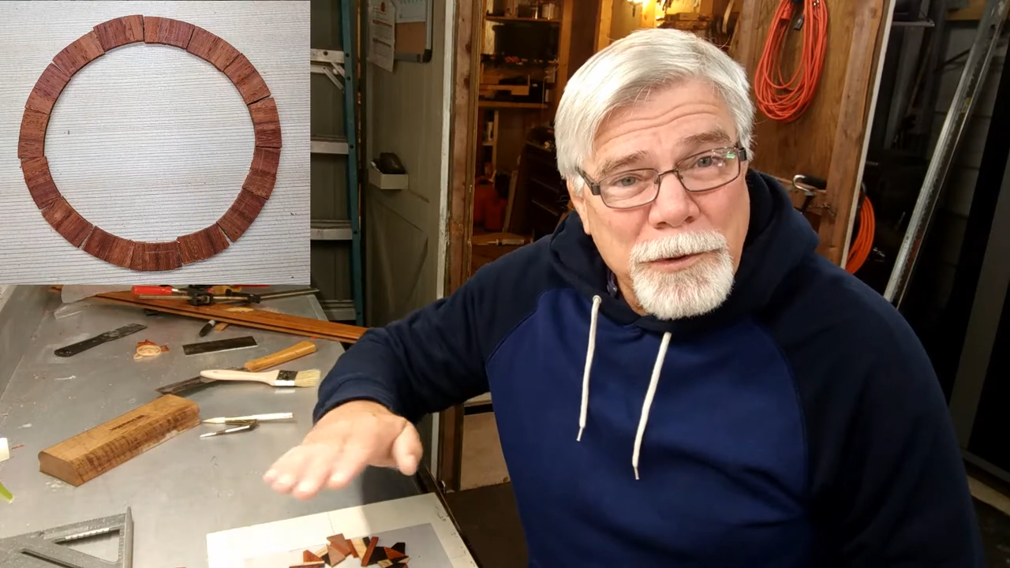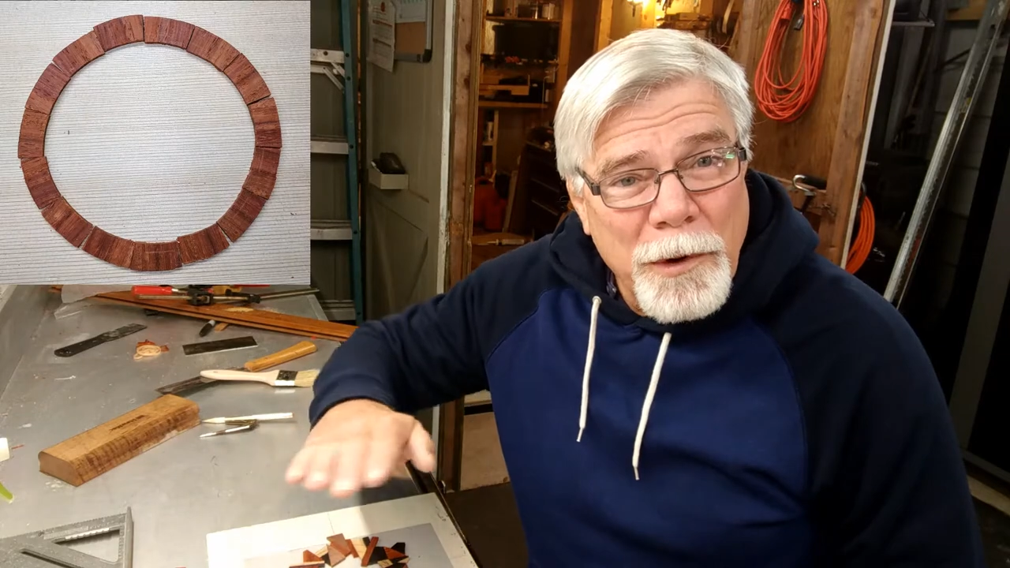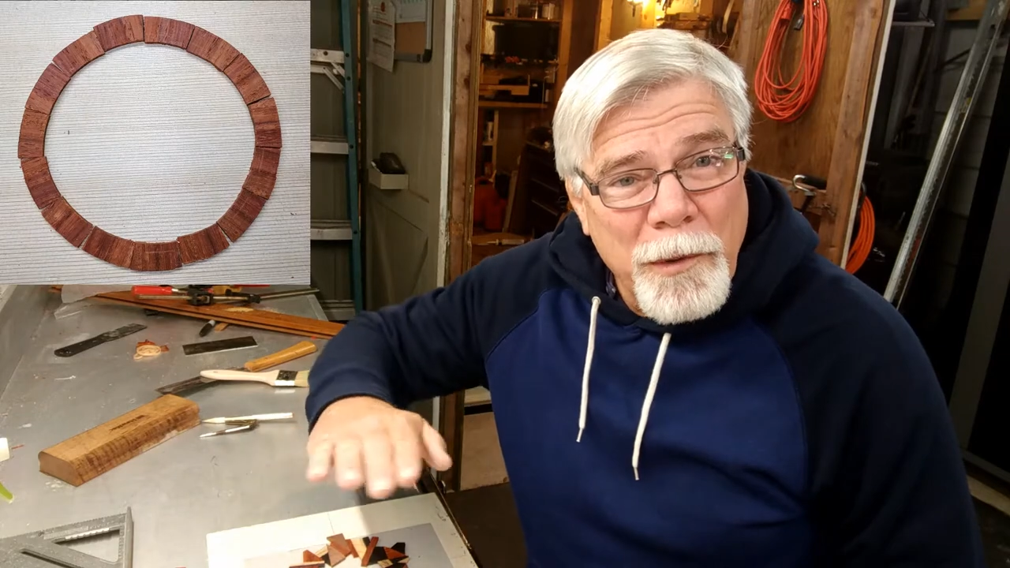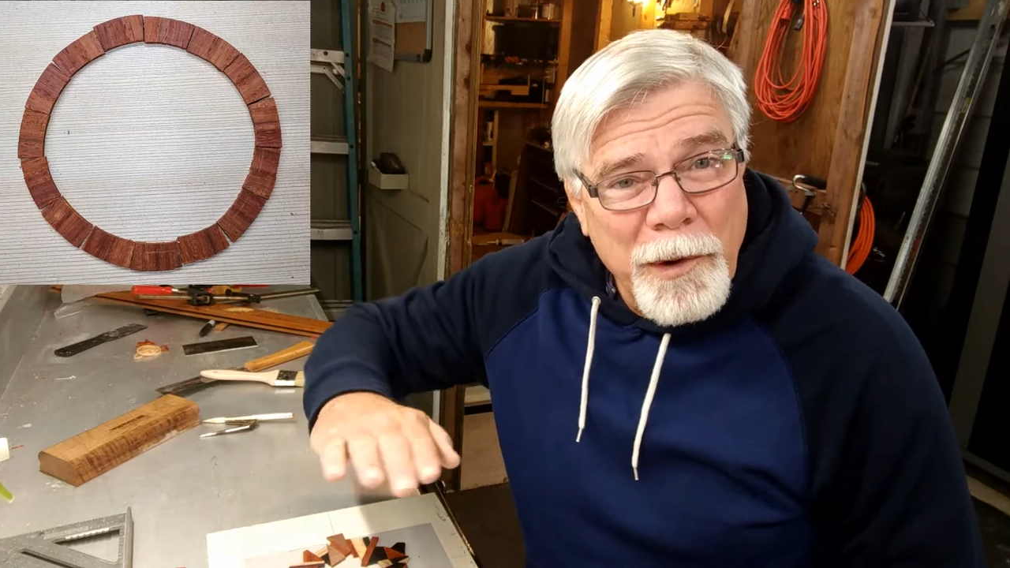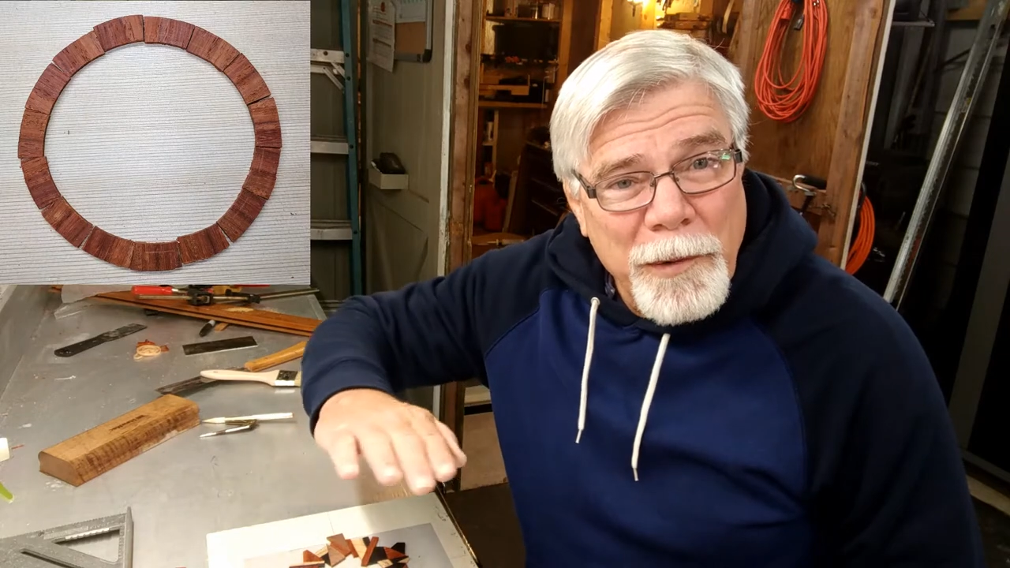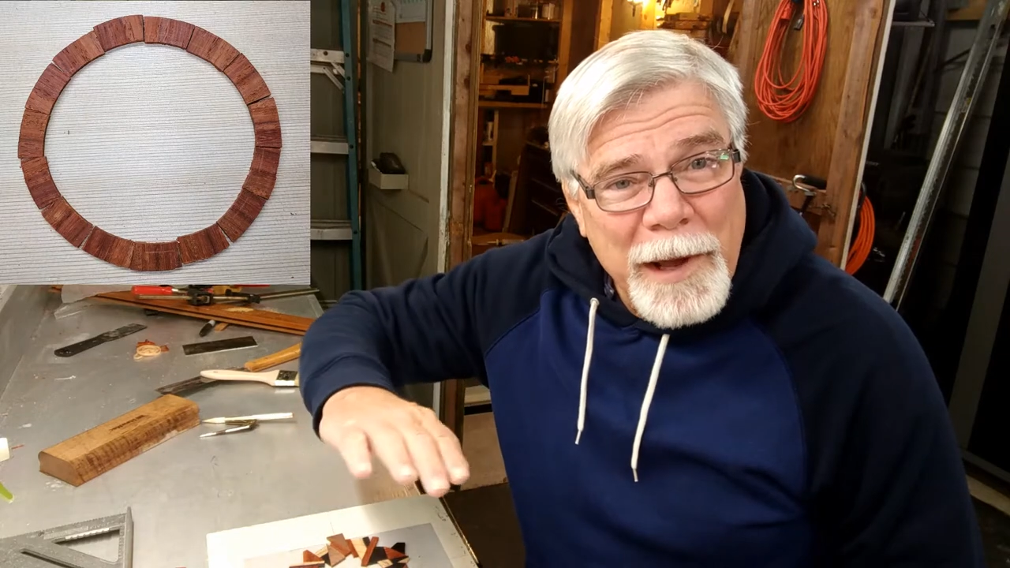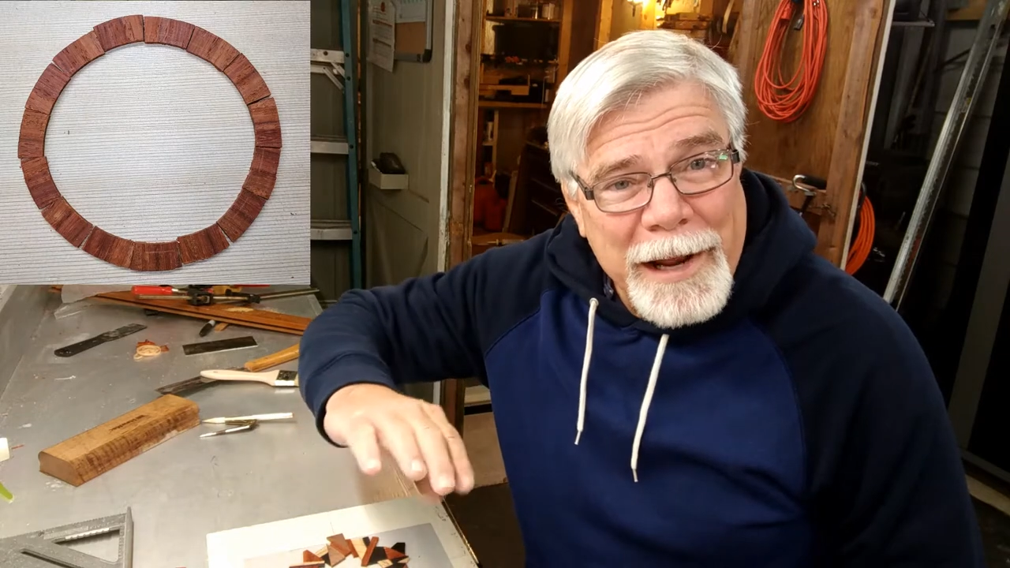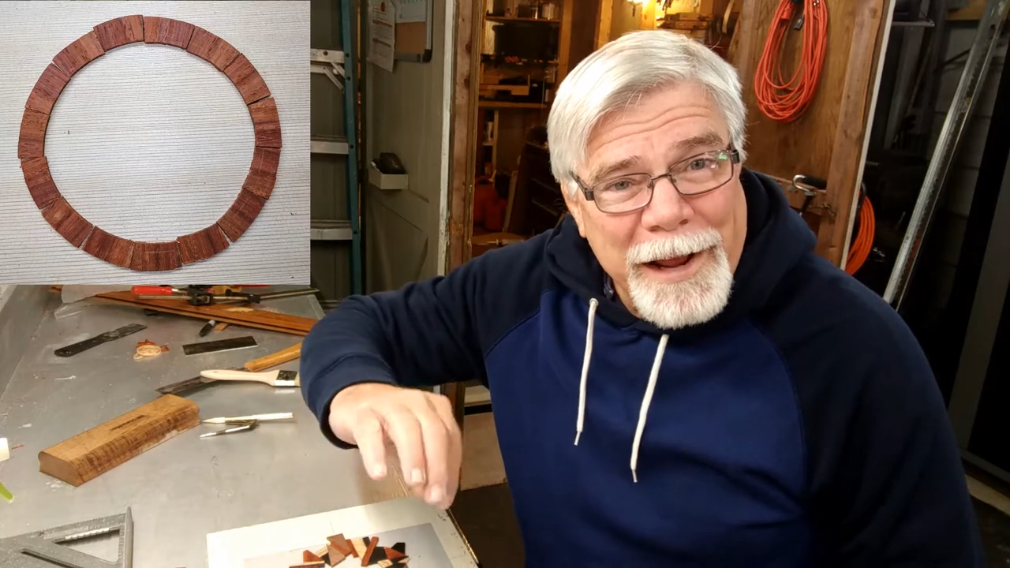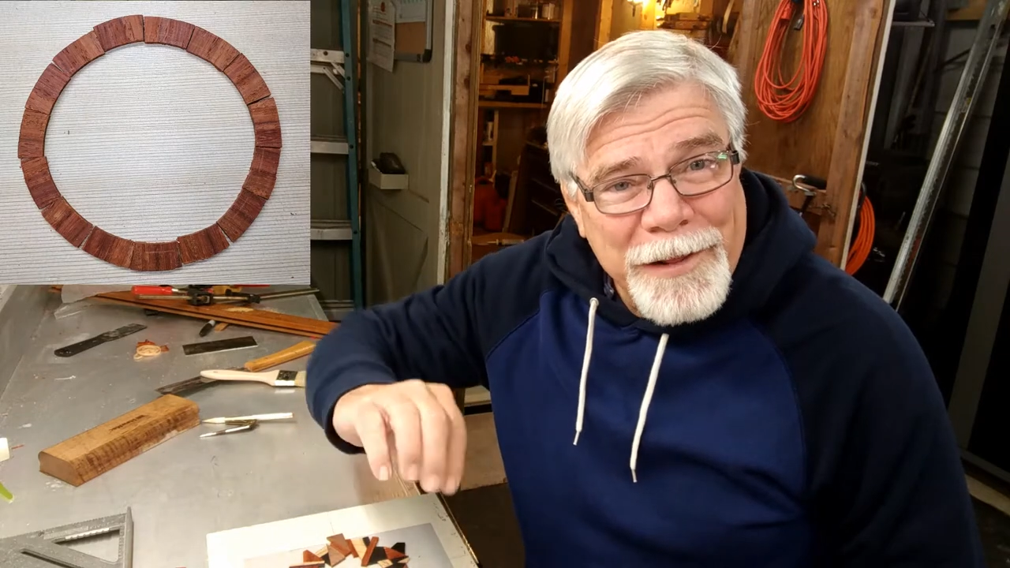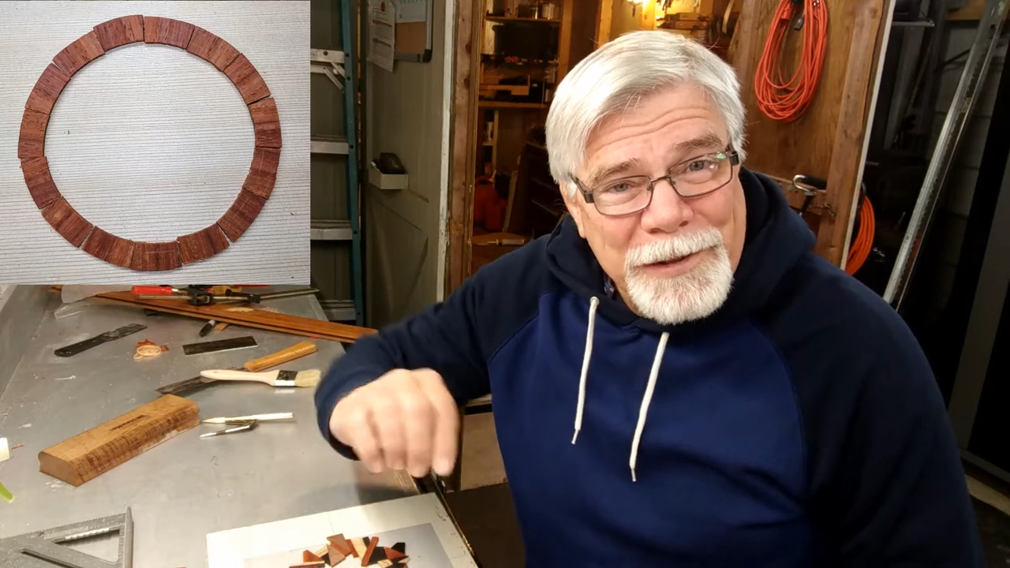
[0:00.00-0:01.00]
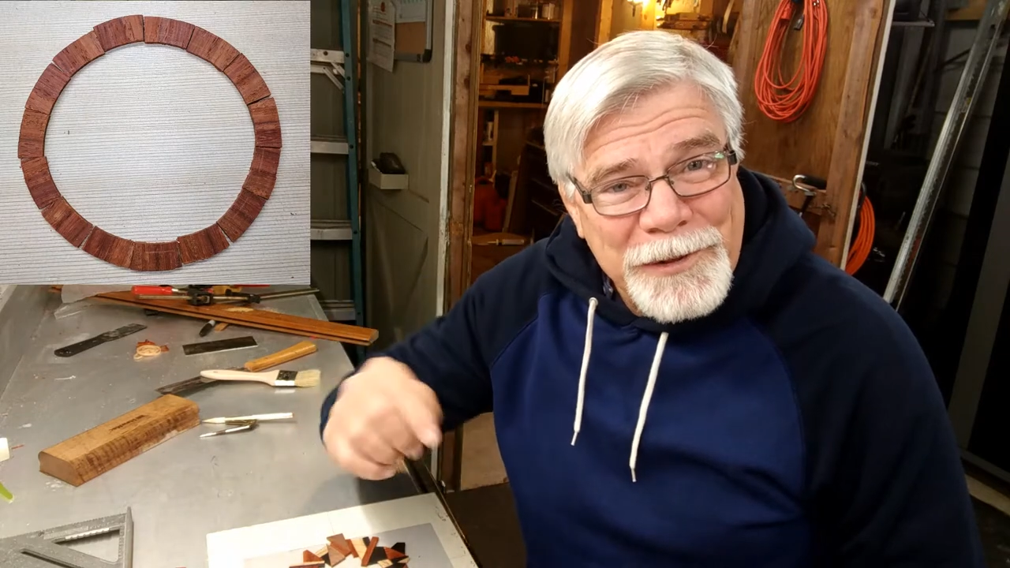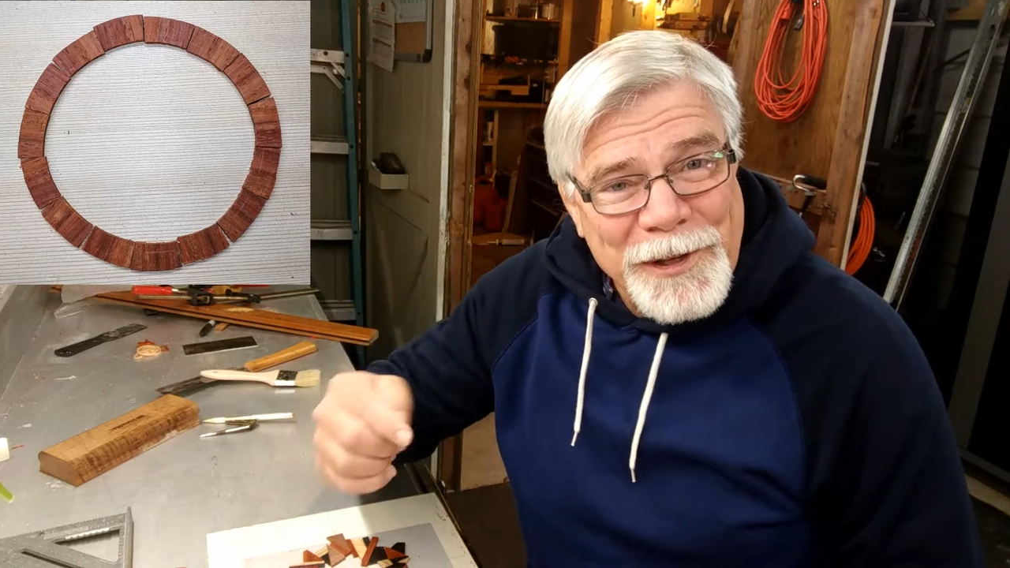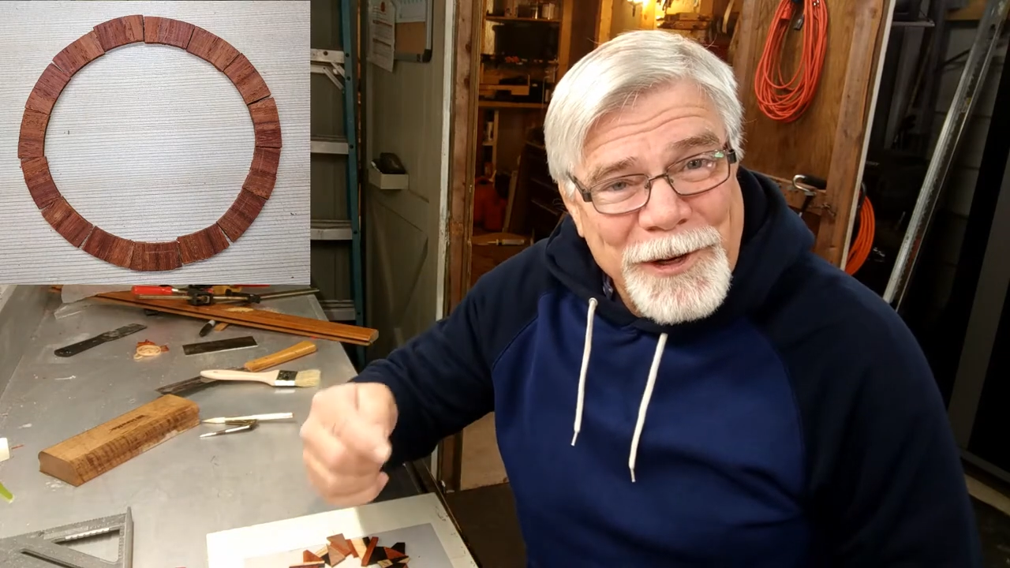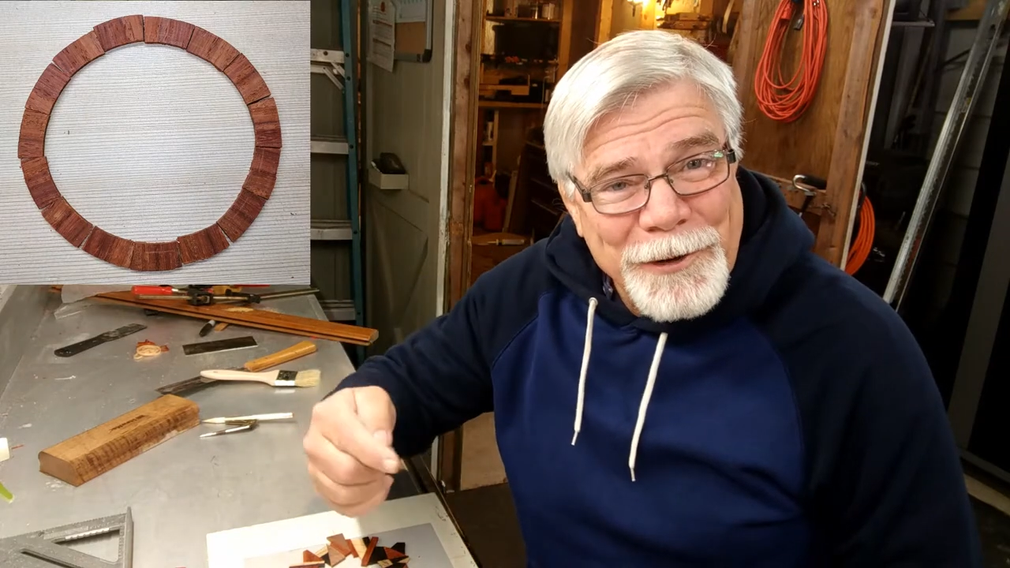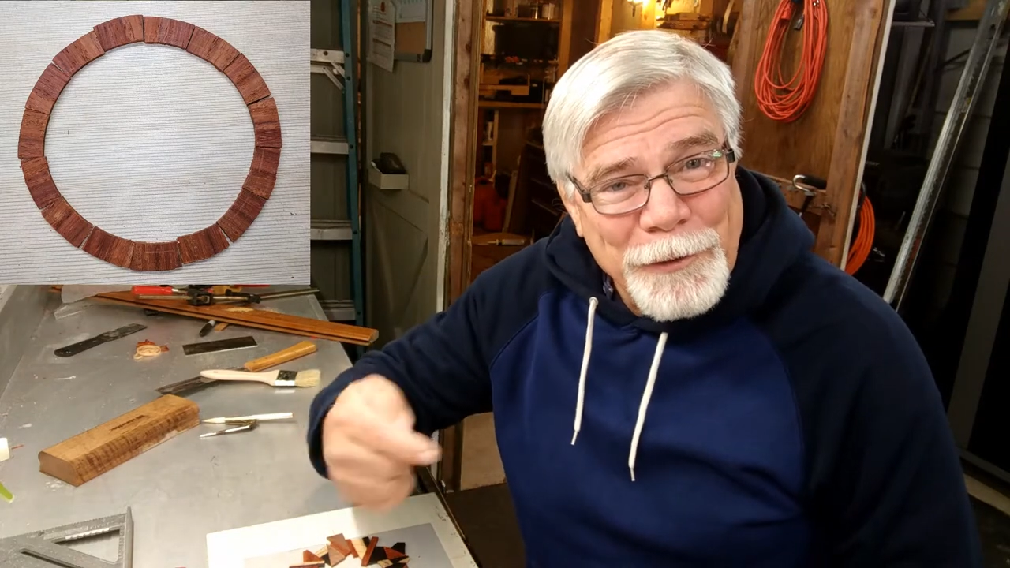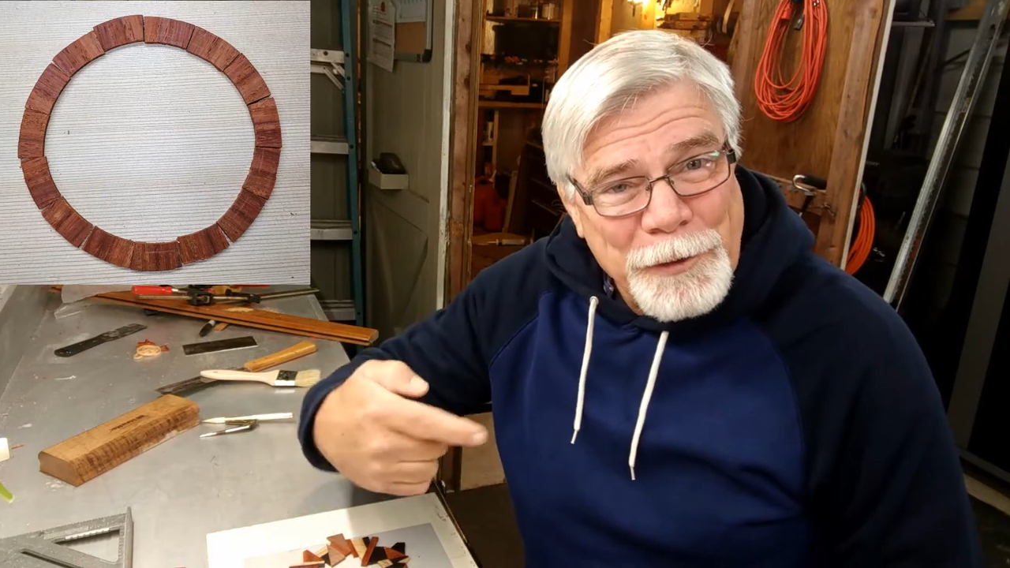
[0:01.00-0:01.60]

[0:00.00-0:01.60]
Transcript: growing right out of the center